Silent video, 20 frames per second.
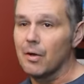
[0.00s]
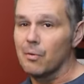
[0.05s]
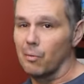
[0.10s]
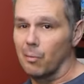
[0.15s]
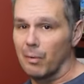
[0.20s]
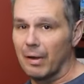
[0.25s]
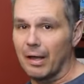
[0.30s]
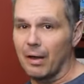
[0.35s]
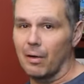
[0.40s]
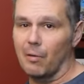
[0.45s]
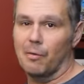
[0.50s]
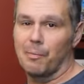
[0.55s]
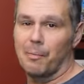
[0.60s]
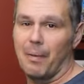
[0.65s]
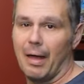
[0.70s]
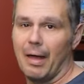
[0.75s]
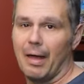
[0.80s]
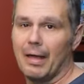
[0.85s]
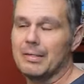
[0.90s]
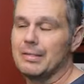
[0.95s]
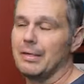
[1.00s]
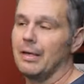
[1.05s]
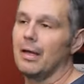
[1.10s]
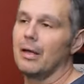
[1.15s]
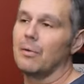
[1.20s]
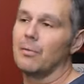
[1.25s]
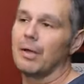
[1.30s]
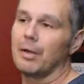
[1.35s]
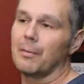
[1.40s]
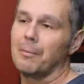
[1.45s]
When we go to pass,
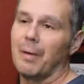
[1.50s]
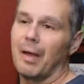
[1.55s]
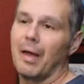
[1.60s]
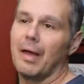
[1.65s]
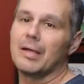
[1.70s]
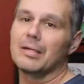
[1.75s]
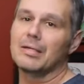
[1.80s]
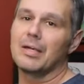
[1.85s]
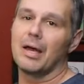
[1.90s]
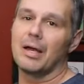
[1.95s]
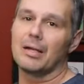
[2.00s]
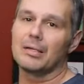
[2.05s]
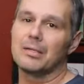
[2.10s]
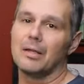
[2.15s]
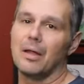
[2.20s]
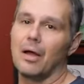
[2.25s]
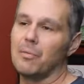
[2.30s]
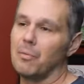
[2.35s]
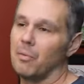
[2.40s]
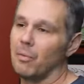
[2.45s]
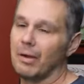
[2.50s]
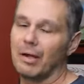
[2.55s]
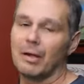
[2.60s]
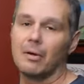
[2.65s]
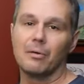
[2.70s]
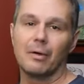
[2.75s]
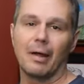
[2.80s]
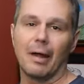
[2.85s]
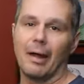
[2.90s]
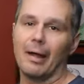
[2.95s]
yeah, we can pass kind of slow, but we're
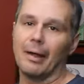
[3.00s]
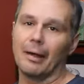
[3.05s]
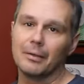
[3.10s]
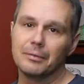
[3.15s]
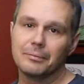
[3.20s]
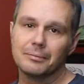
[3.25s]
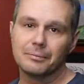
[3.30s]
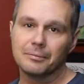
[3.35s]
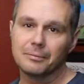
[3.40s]
going to gag it.